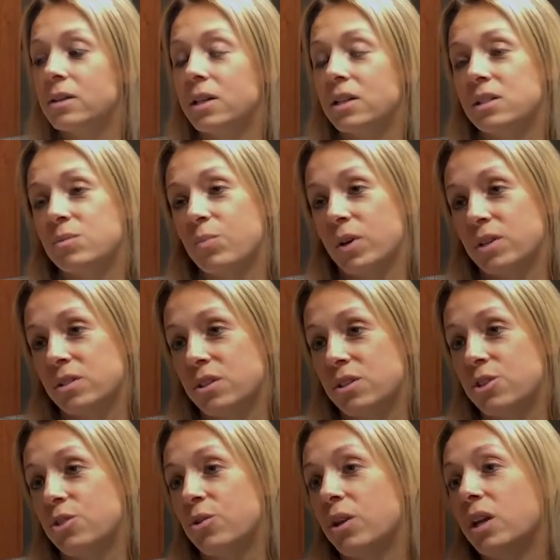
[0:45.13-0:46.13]
dense breast
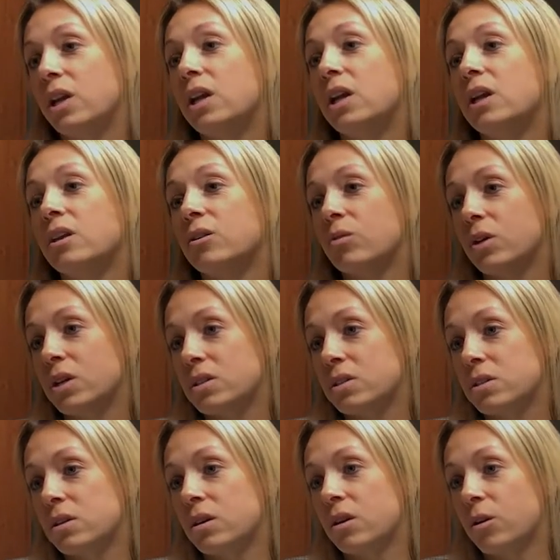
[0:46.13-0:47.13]
tissue can
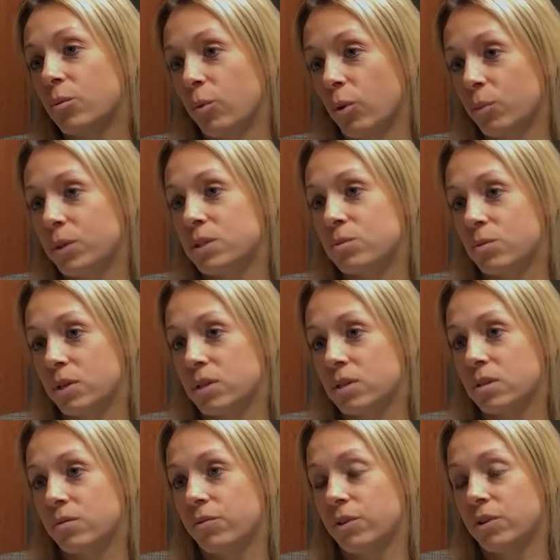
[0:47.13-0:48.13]
increase a woman's
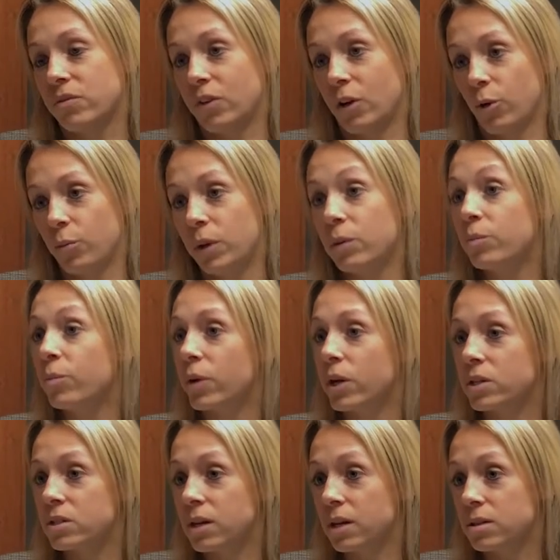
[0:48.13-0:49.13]
risk for developing
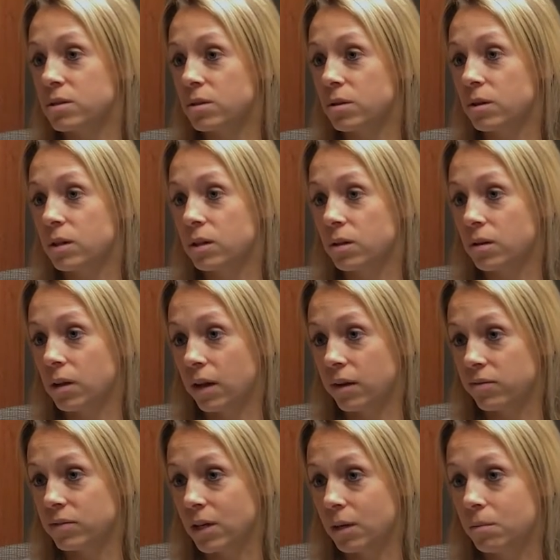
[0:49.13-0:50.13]
breast cancer in their
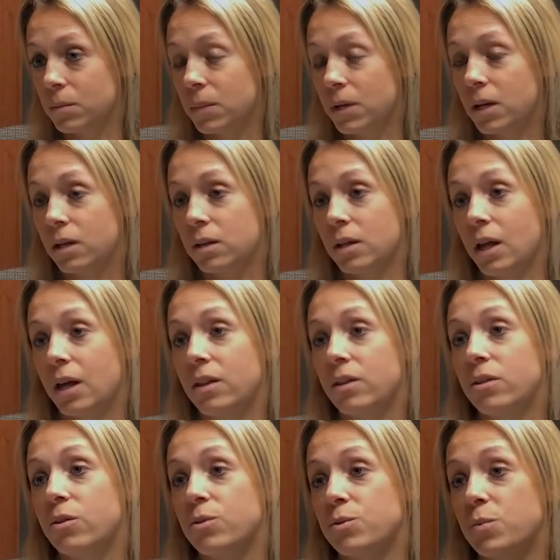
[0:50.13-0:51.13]
lifetime, and
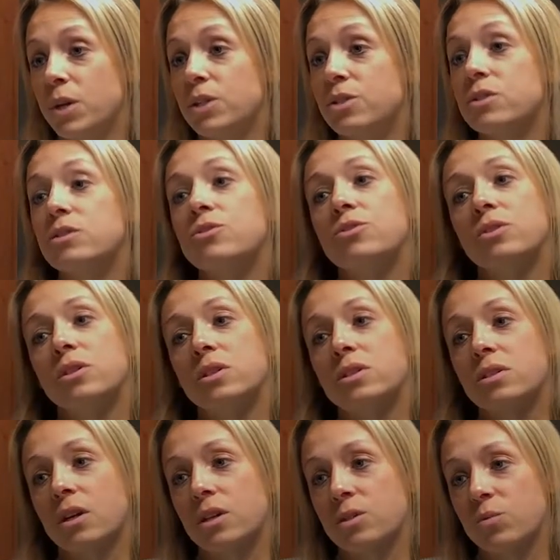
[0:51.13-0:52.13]
that those patients should
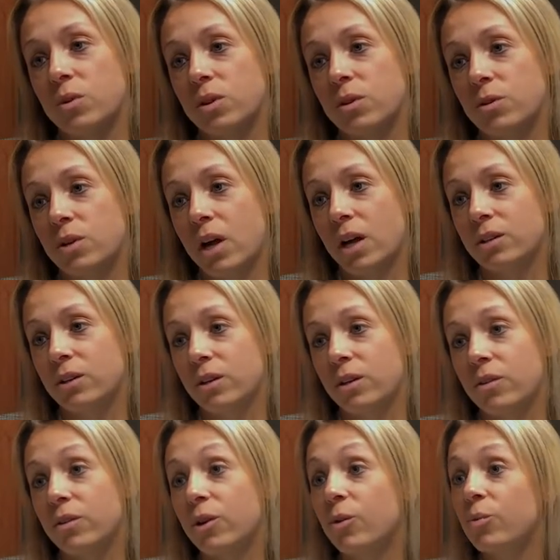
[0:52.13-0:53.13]
discuss with their
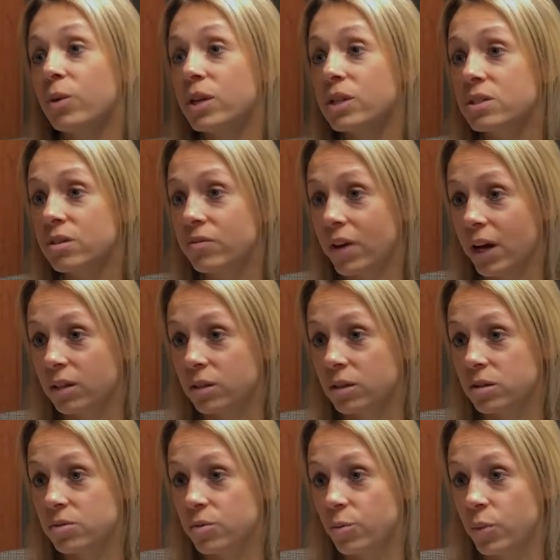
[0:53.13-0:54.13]
doctor their risk
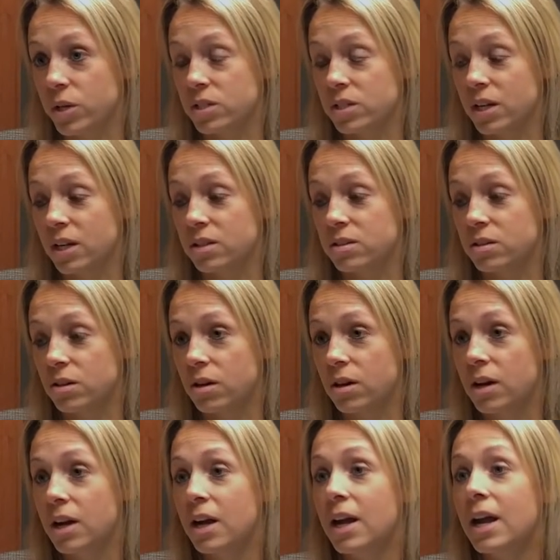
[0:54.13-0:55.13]
factors for breast cancer
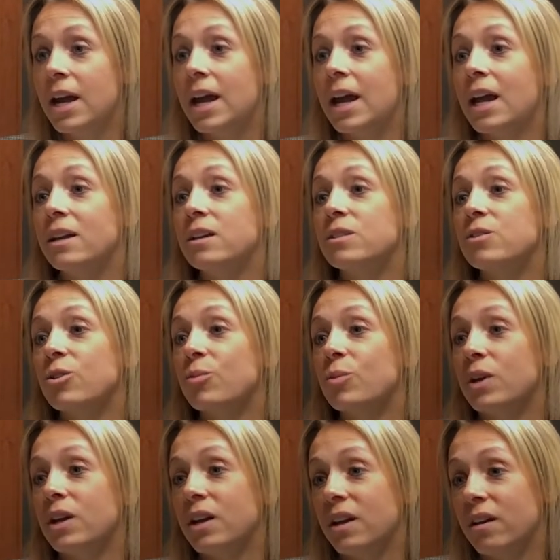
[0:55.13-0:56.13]
and
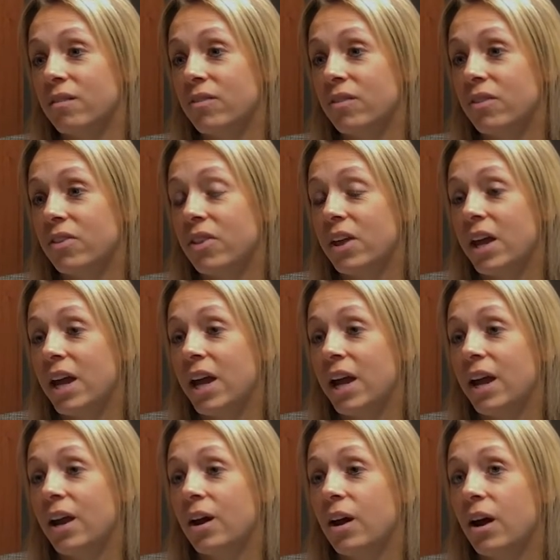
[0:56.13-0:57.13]
determine if
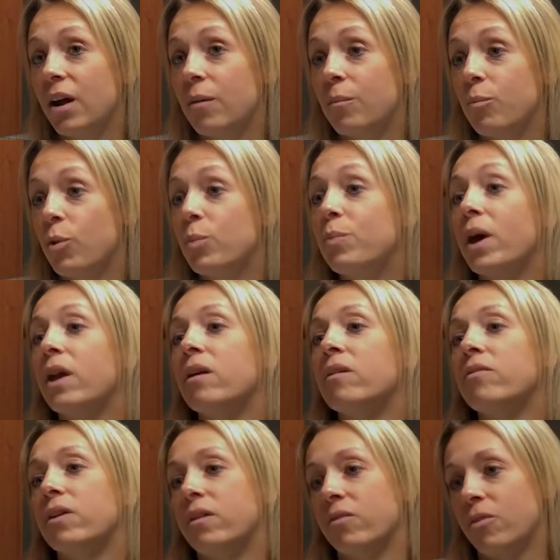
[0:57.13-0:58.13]
they would
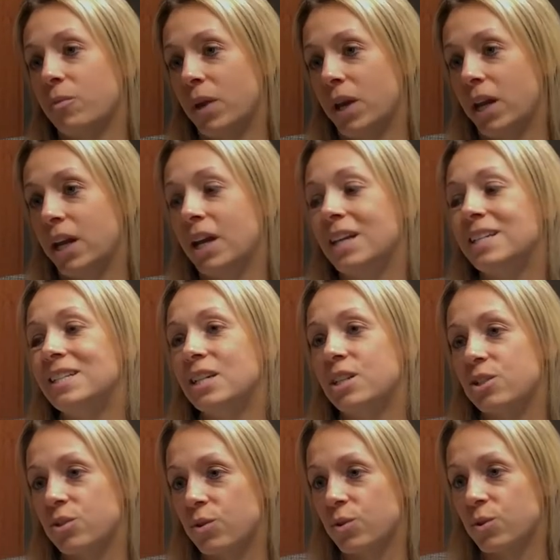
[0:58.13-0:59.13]
benefit from any
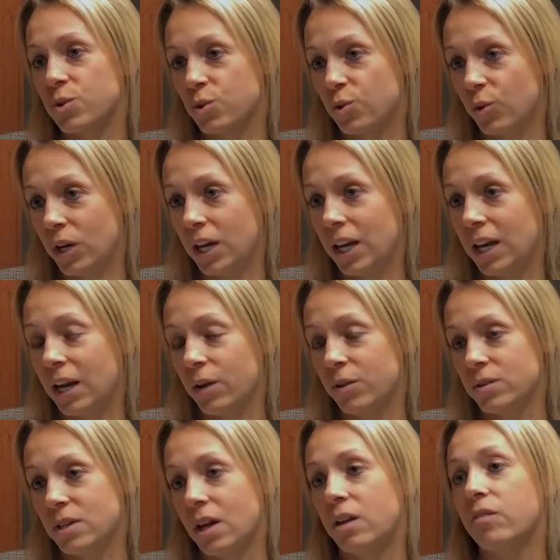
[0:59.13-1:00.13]
additional screening
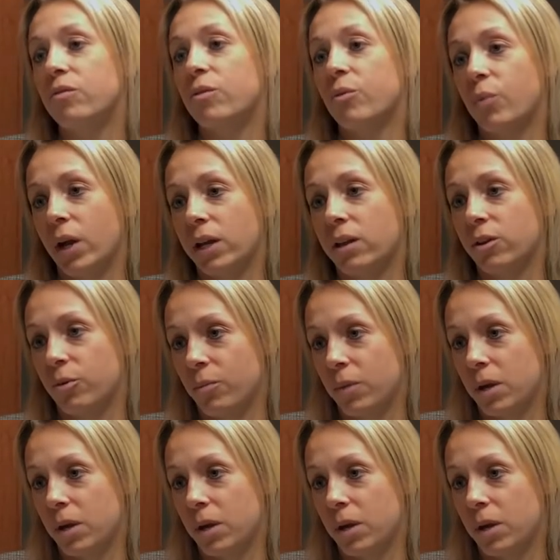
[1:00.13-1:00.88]
outside of the regular